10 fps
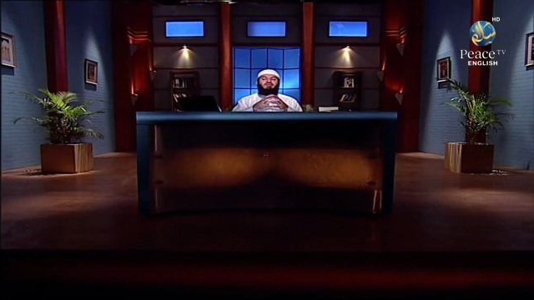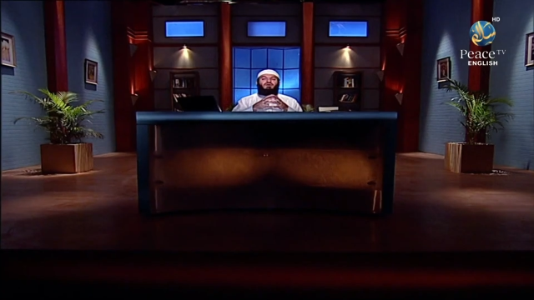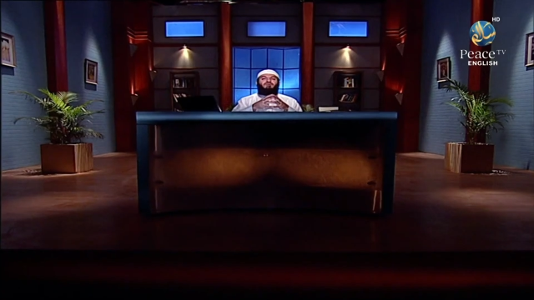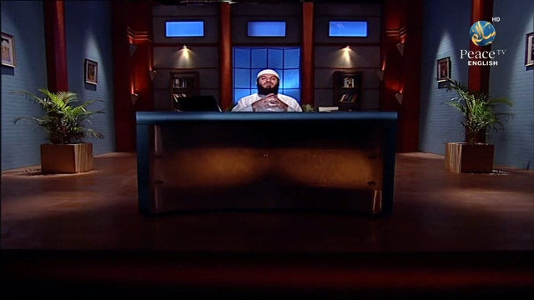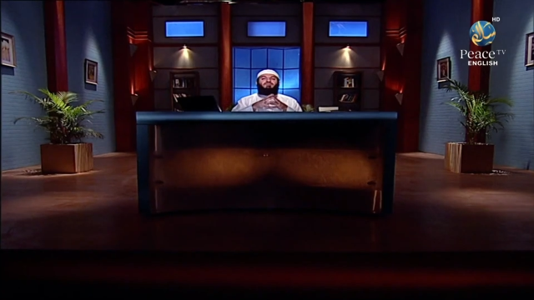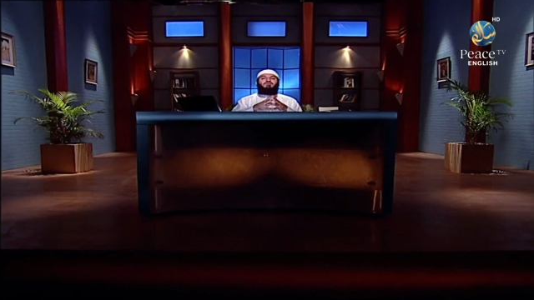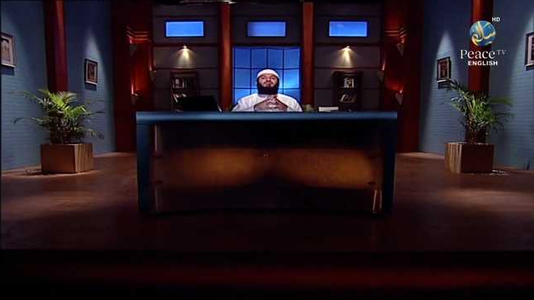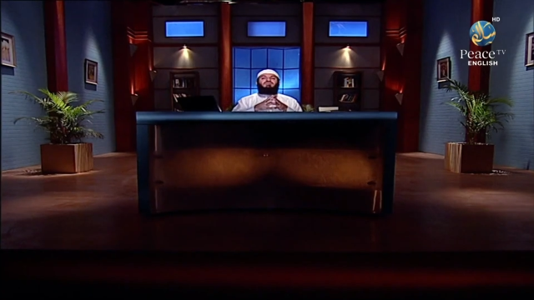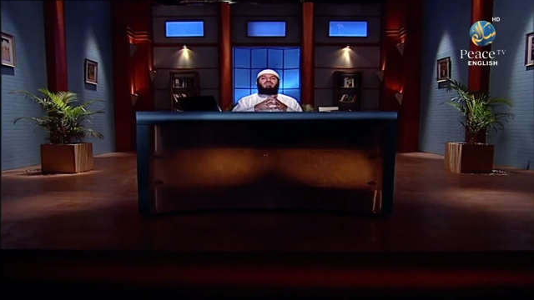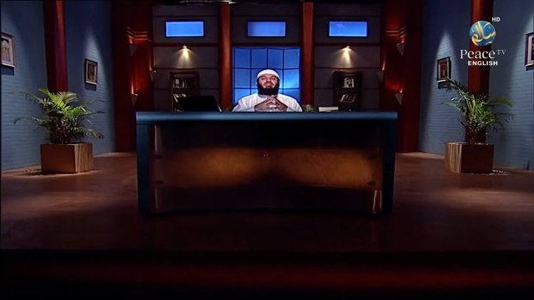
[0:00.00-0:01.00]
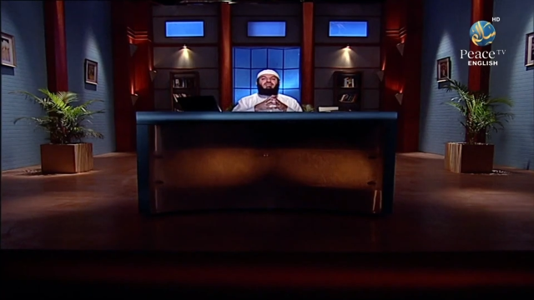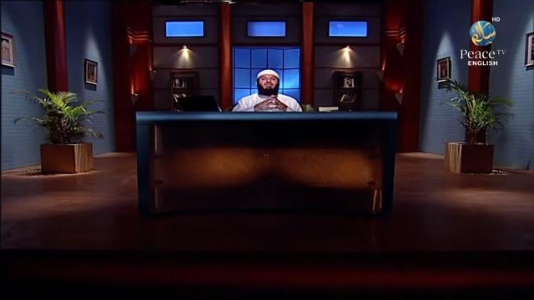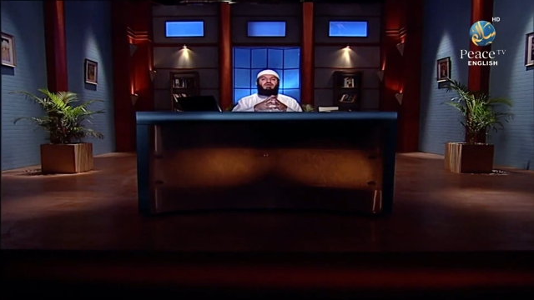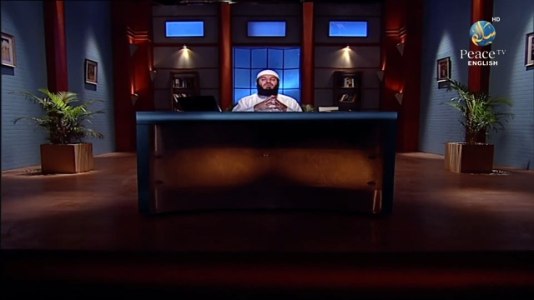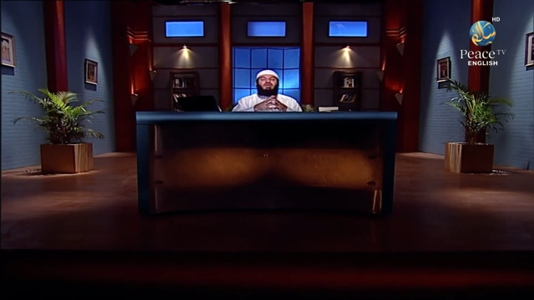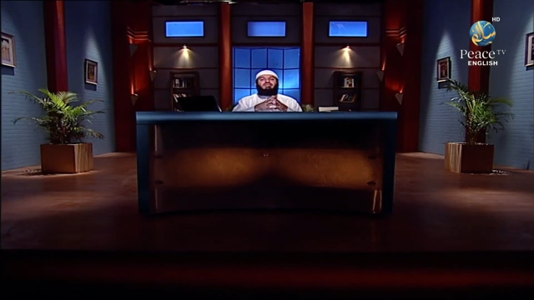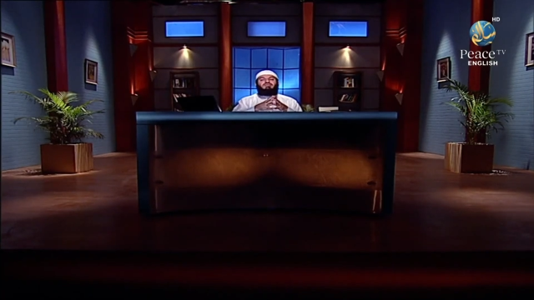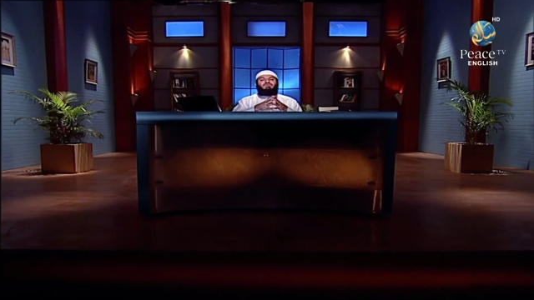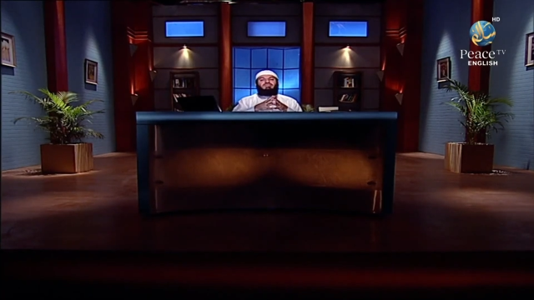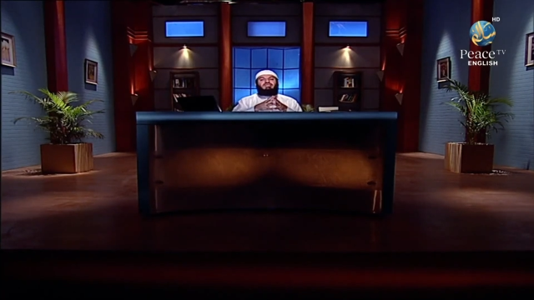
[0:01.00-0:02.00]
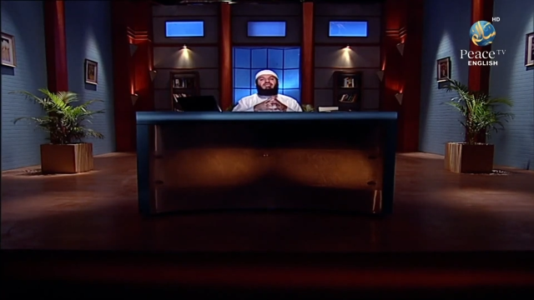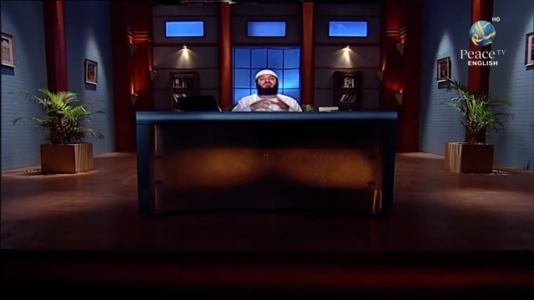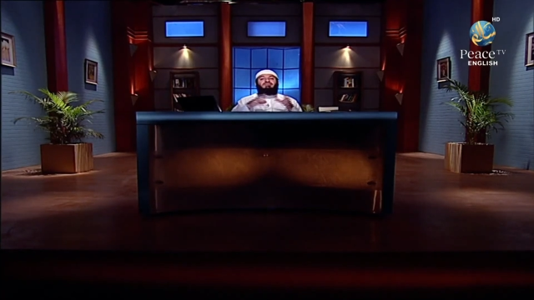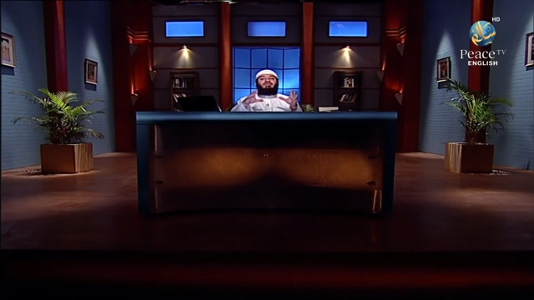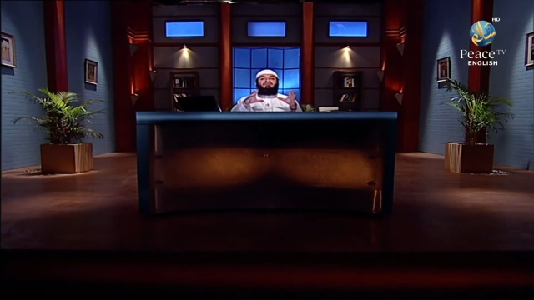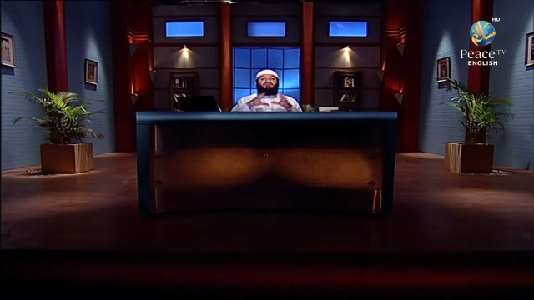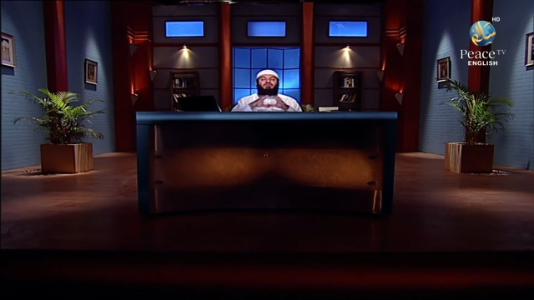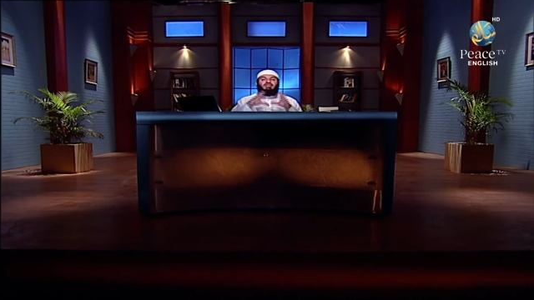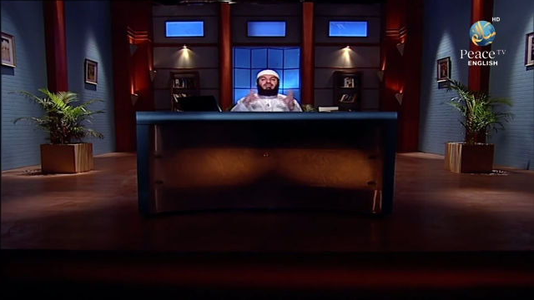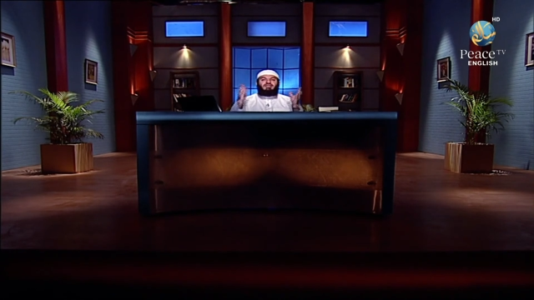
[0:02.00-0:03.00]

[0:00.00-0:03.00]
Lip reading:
Nobody's mouth can be seen.